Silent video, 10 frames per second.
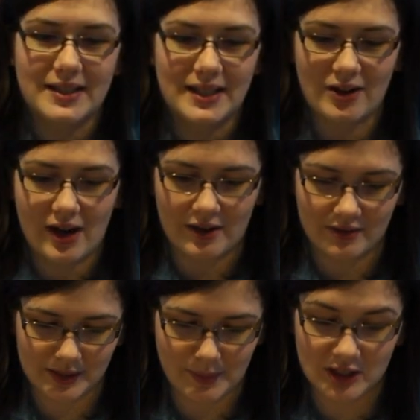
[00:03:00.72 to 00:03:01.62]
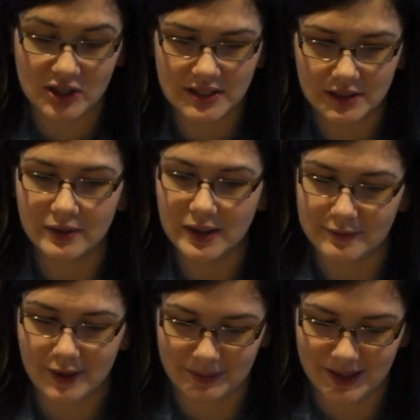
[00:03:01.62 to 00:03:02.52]
Get her out of this bag. She's definitely
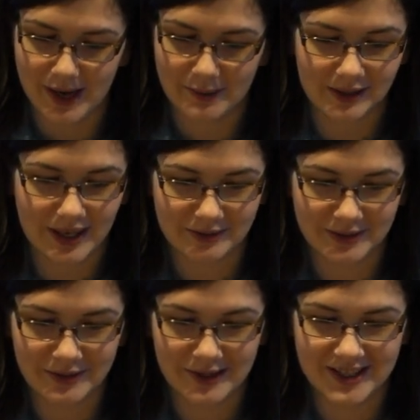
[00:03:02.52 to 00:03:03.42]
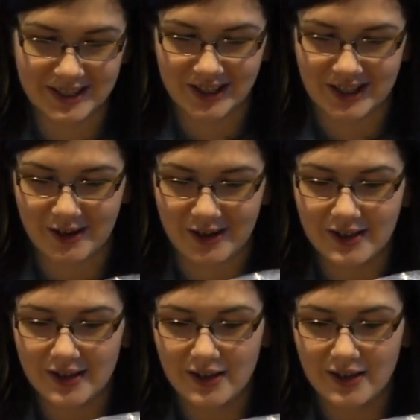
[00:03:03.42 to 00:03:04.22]
floppy. I will have to restring her,